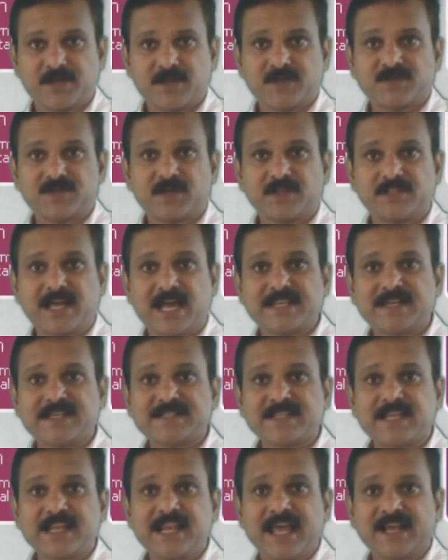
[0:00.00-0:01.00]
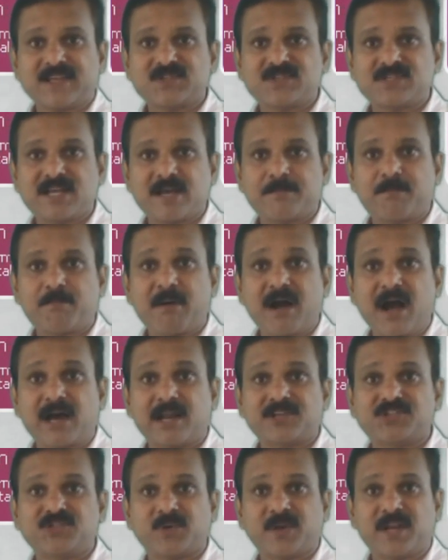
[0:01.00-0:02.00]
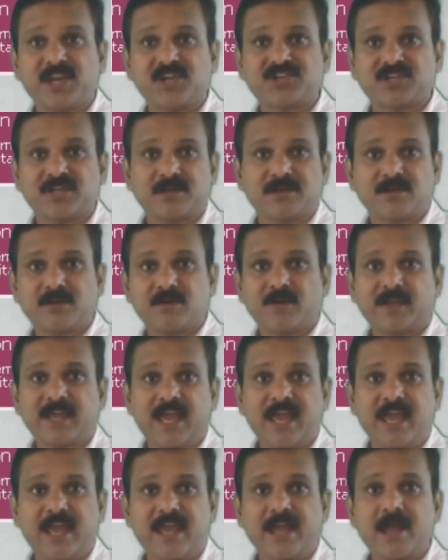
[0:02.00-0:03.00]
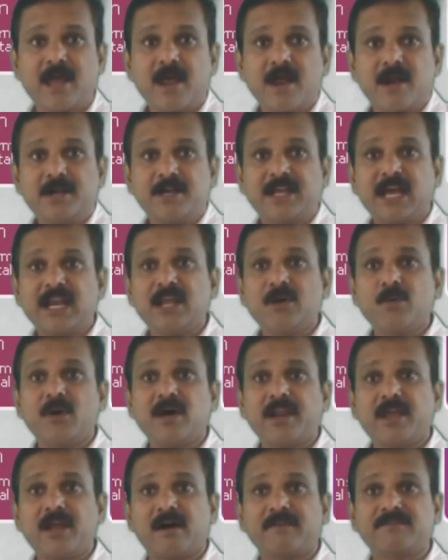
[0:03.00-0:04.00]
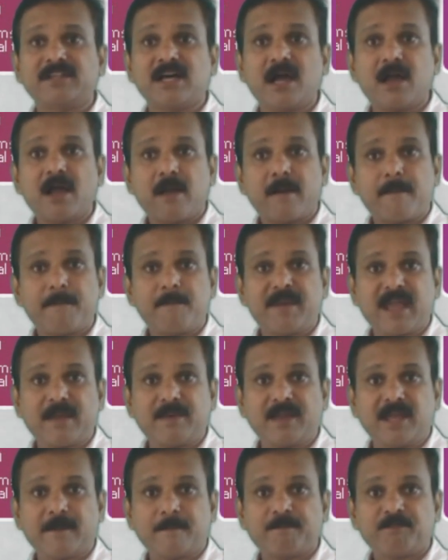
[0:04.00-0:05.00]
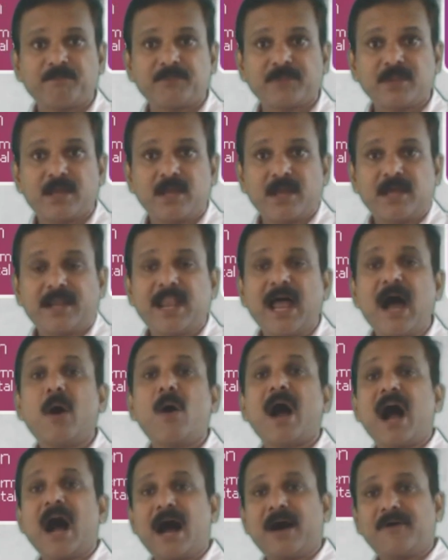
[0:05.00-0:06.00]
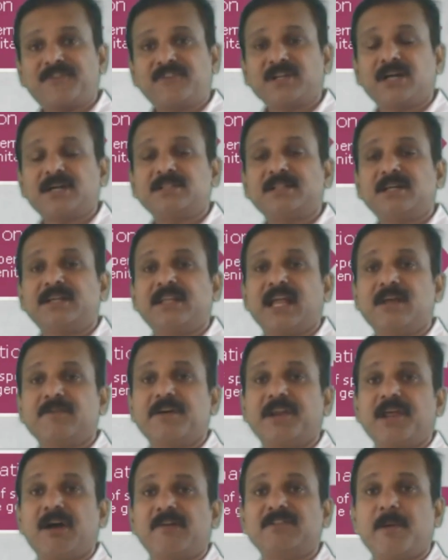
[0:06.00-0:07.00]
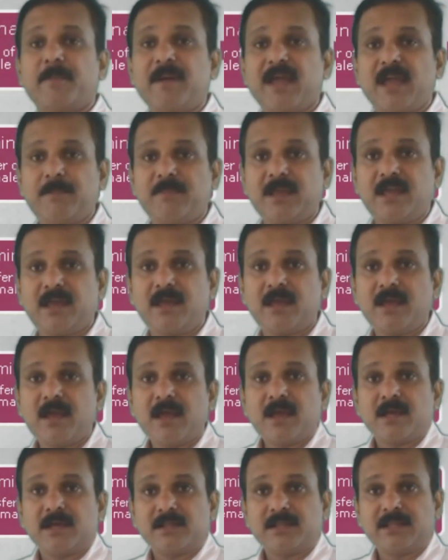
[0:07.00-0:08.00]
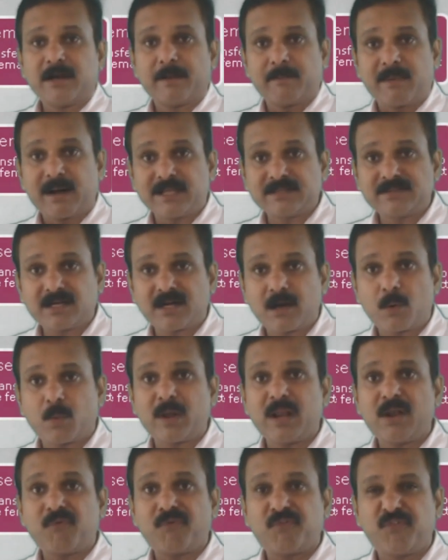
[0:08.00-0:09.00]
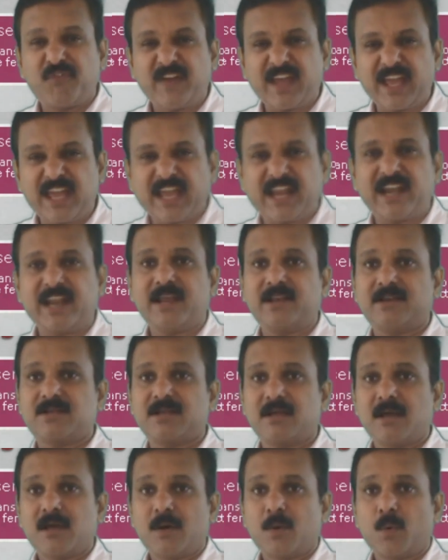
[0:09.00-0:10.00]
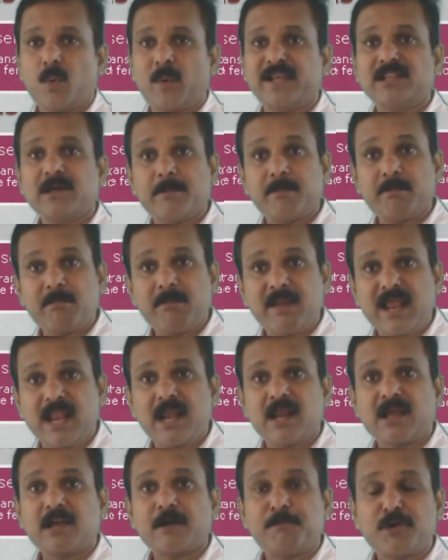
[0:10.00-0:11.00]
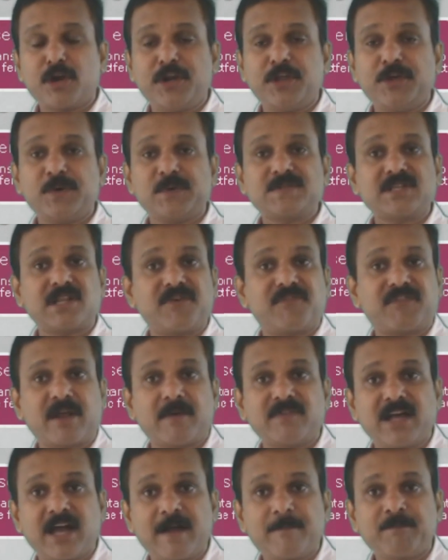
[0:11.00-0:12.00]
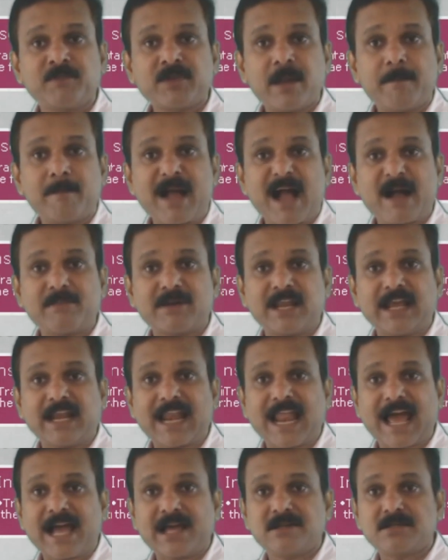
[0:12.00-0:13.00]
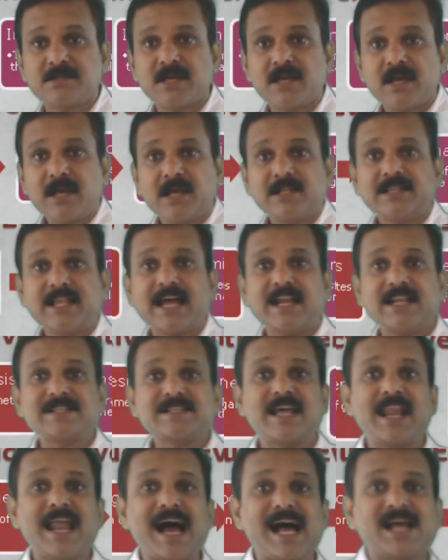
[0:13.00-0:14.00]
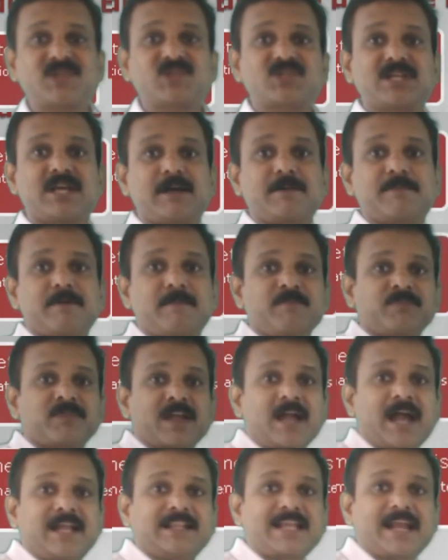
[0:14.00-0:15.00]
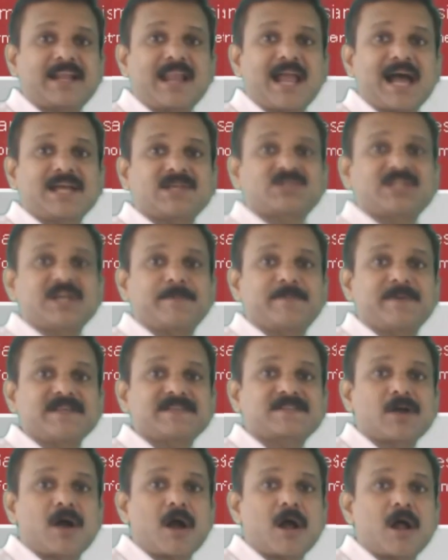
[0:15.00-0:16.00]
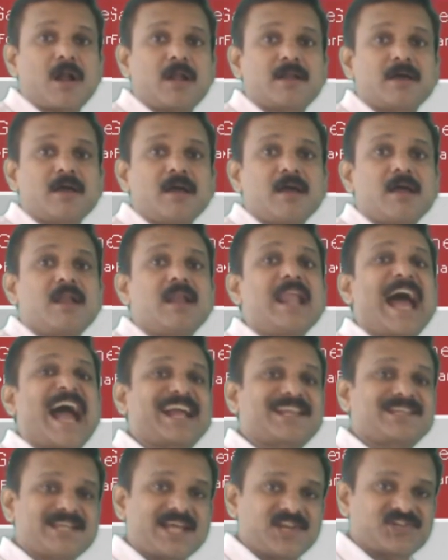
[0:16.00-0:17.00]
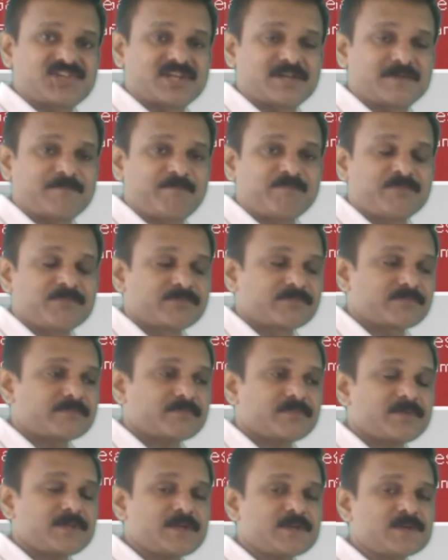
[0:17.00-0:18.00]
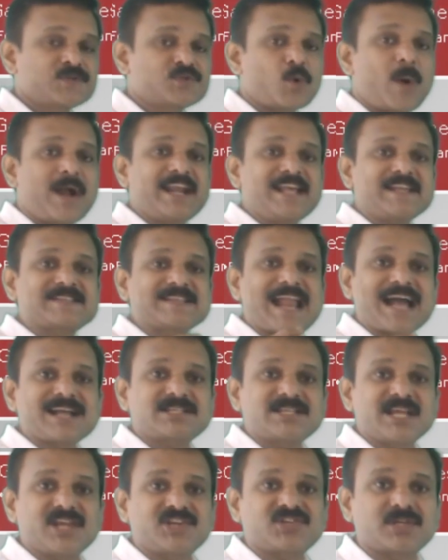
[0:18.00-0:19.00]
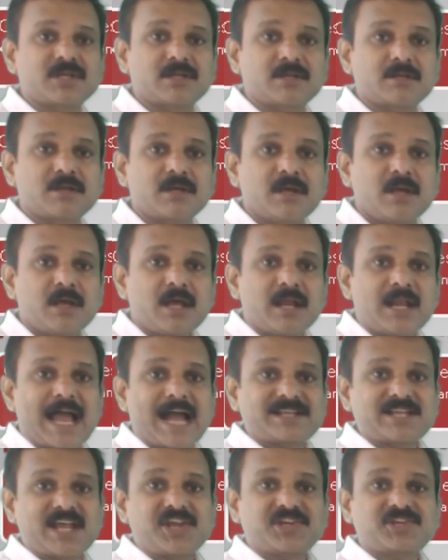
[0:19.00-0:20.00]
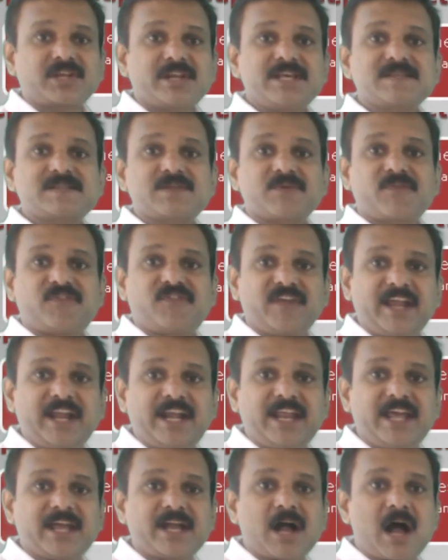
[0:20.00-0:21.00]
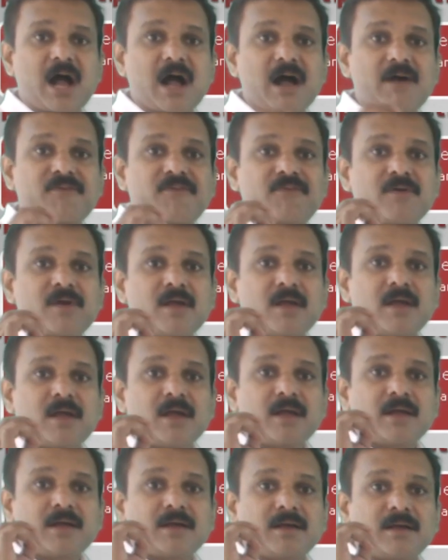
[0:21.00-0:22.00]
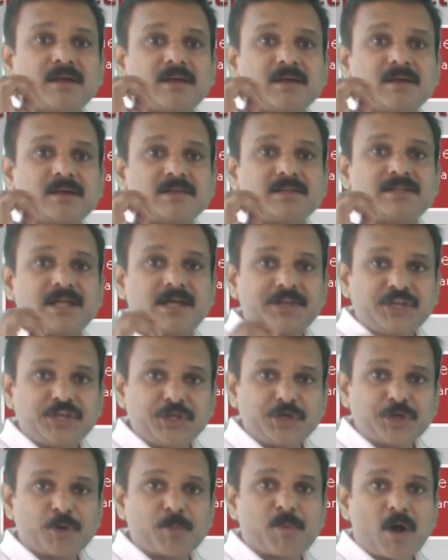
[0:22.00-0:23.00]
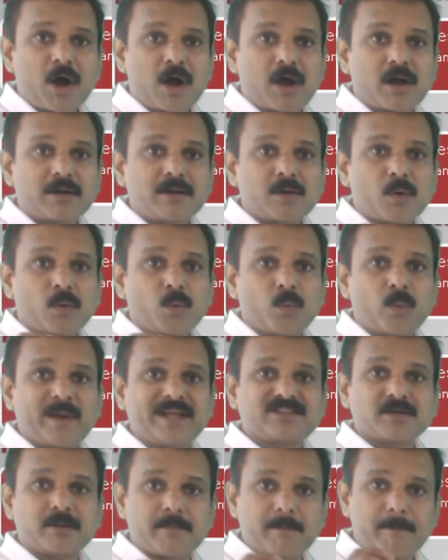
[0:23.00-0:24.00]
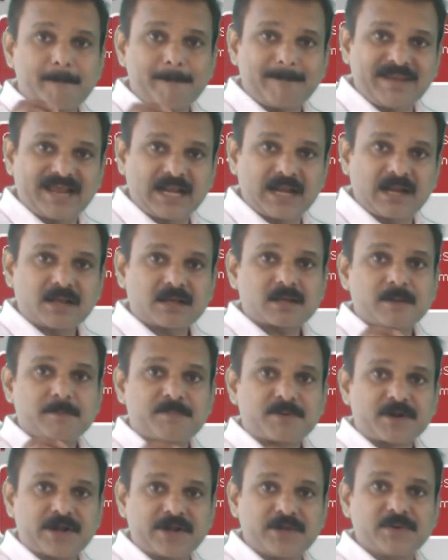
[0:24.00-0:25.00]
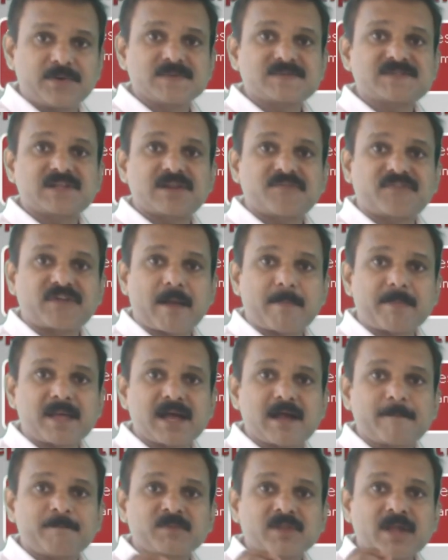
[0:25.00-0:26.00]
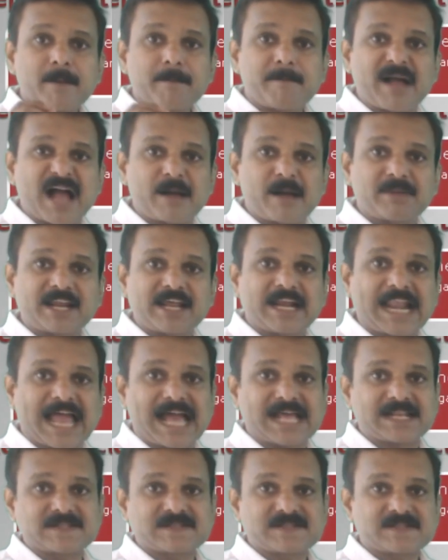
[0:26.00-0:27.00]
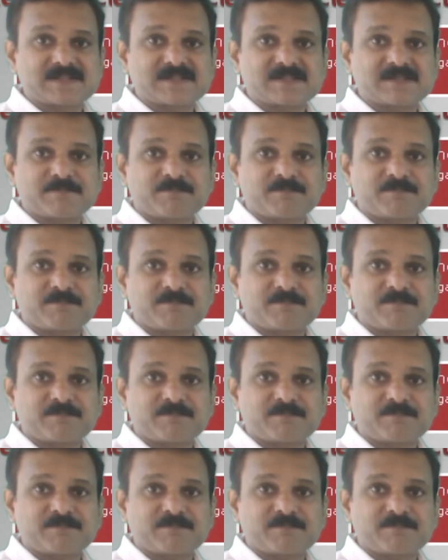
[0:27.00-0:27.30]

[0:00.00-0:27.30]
So that is the next step, parturition. Okay, delivery of the baby. Now after the delivery of the baby, the mother will feed it with the milk produced from the mammary gland. That is the last step and that last step is called lactation. So what is lactation? Lactation is feeding of the newborn with milk produced from the mammary glands.